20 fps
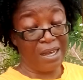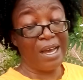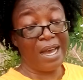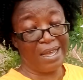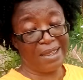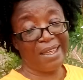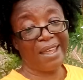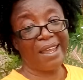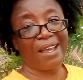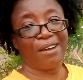
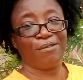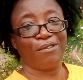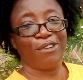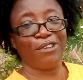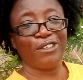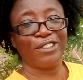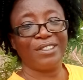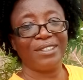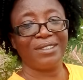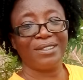I think I've
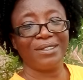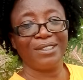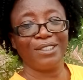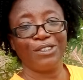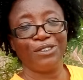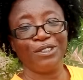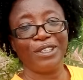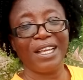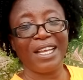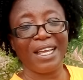done.
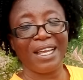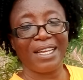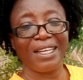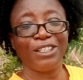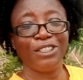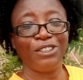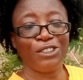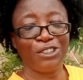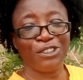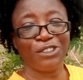Today,
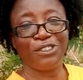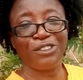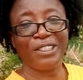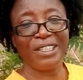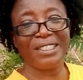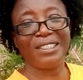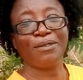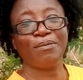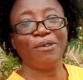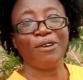you should
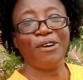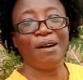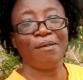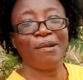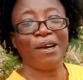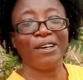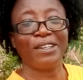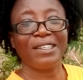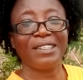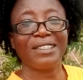read more
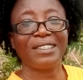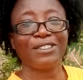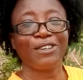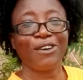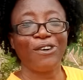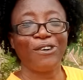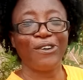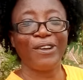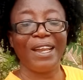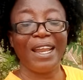about
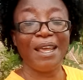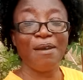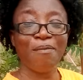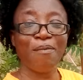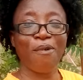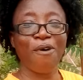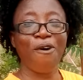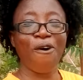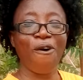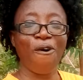this or
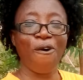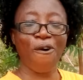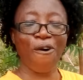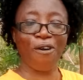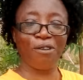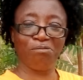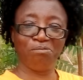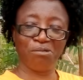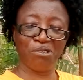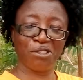learn more
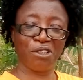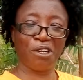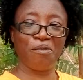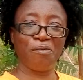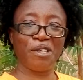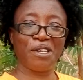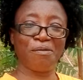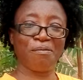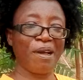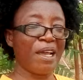or join
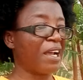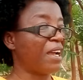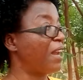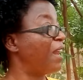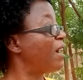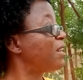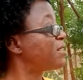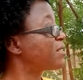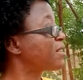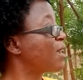me in my
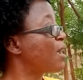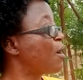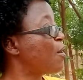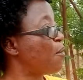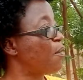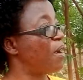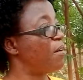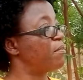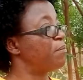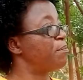class.
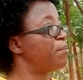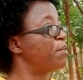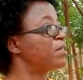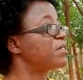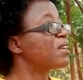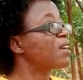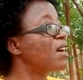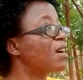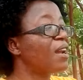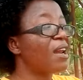We have a
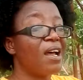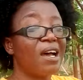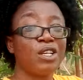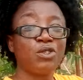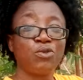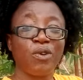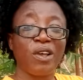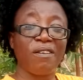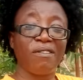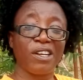practical
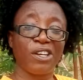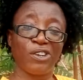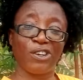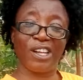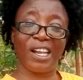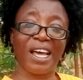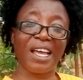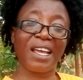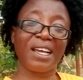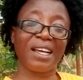class. We have an
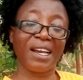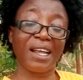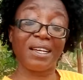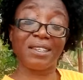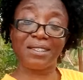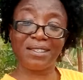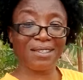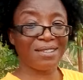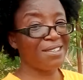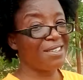online
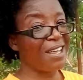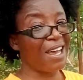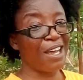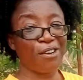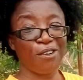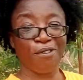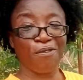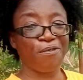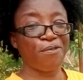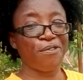classes. They are
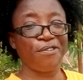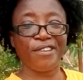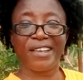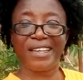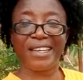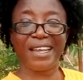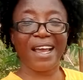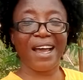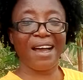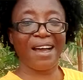not free.
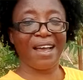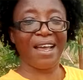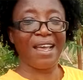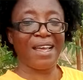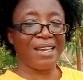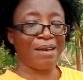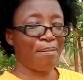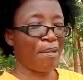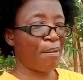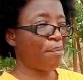Yeah,
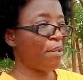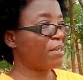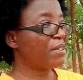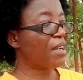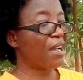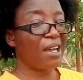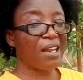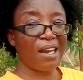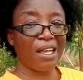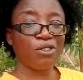my
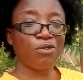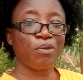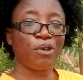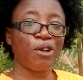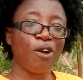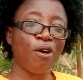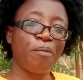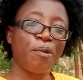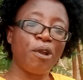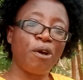practical class will be
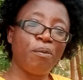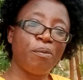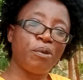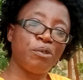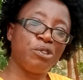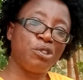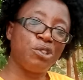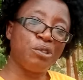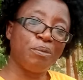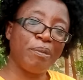coming up
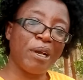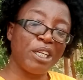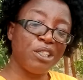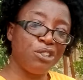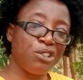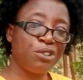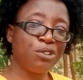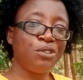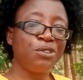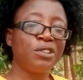by
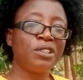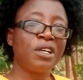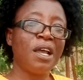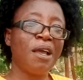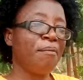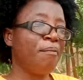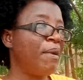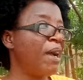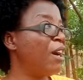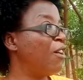June.
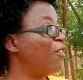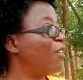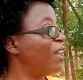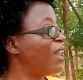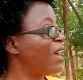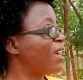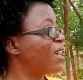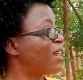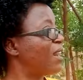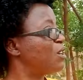My
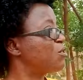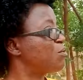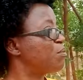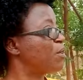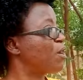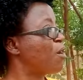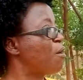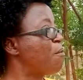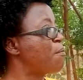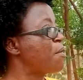online class will
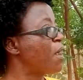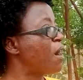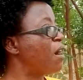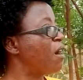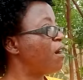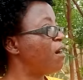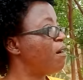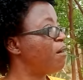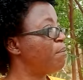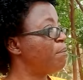be coming
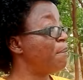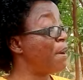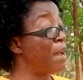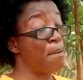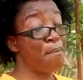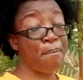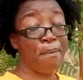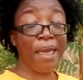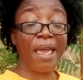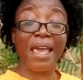out by
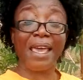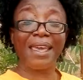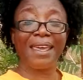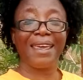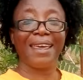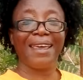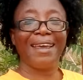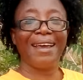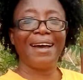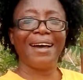May.
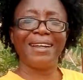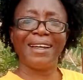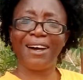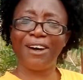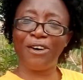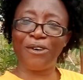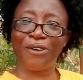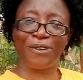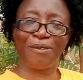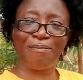And
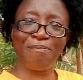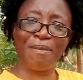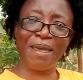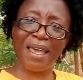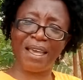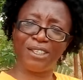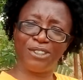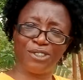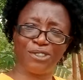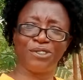
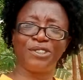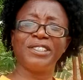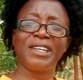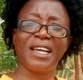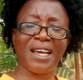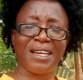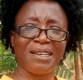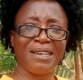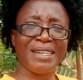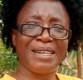May, June.
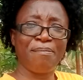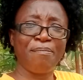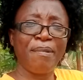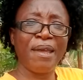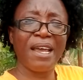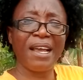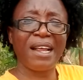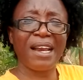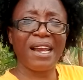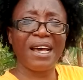Yeah, the
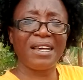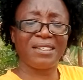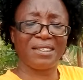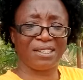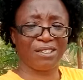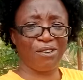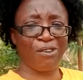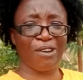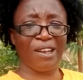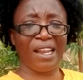May class
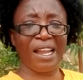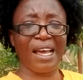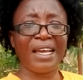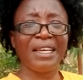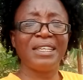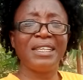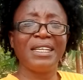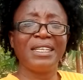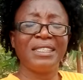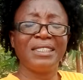is
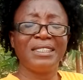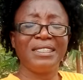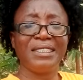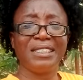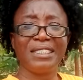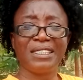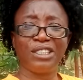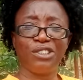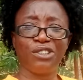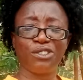online.
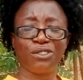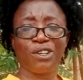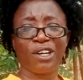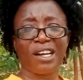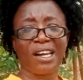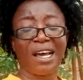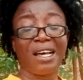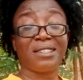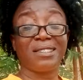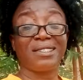The June
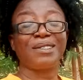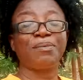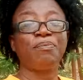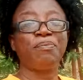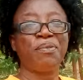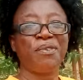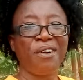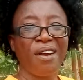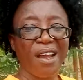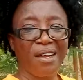class is
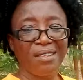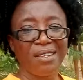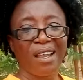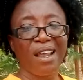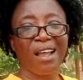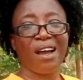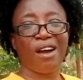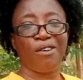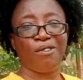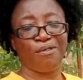
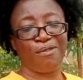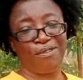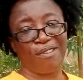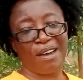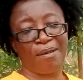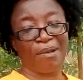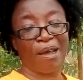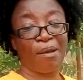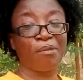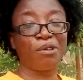practical on
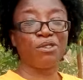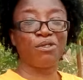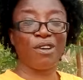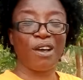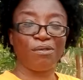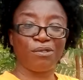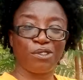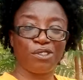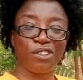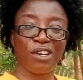farm. That means you
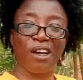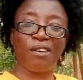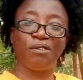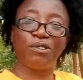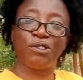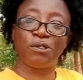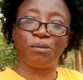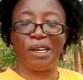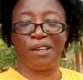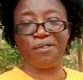have to
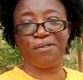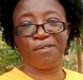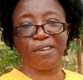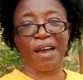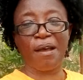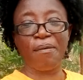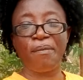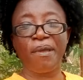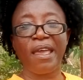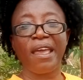travel to my
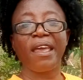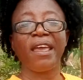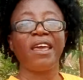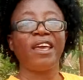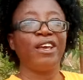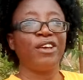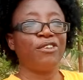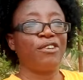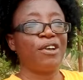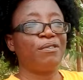farm here.
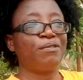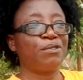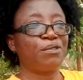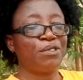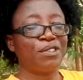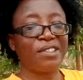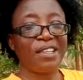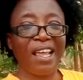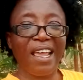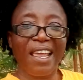You have to
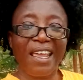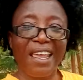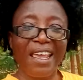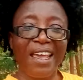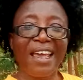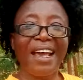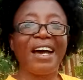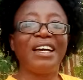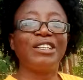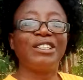stay
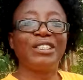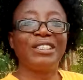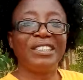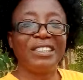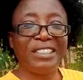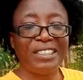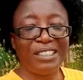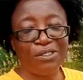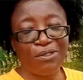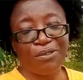here, and
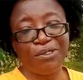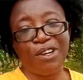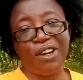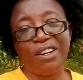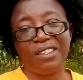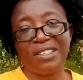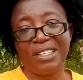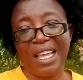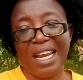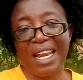they've
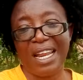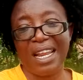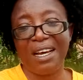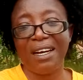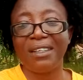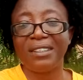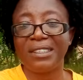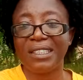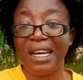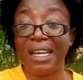got a
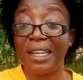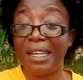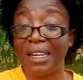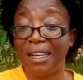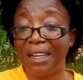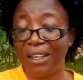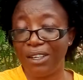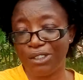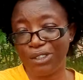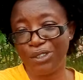lot
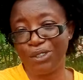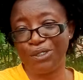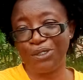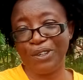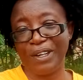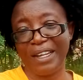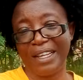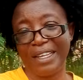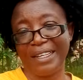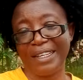
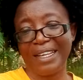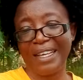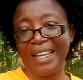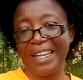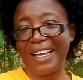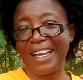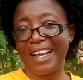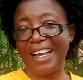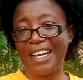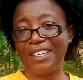to learn.
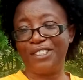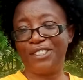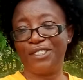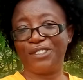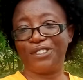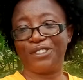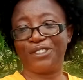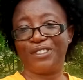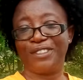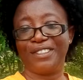
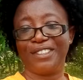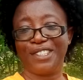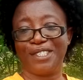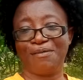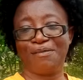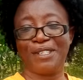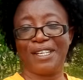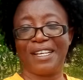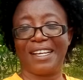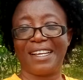Catch you
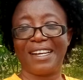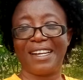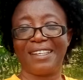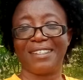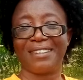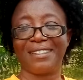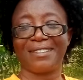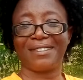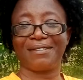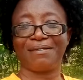some of that
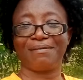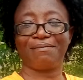class.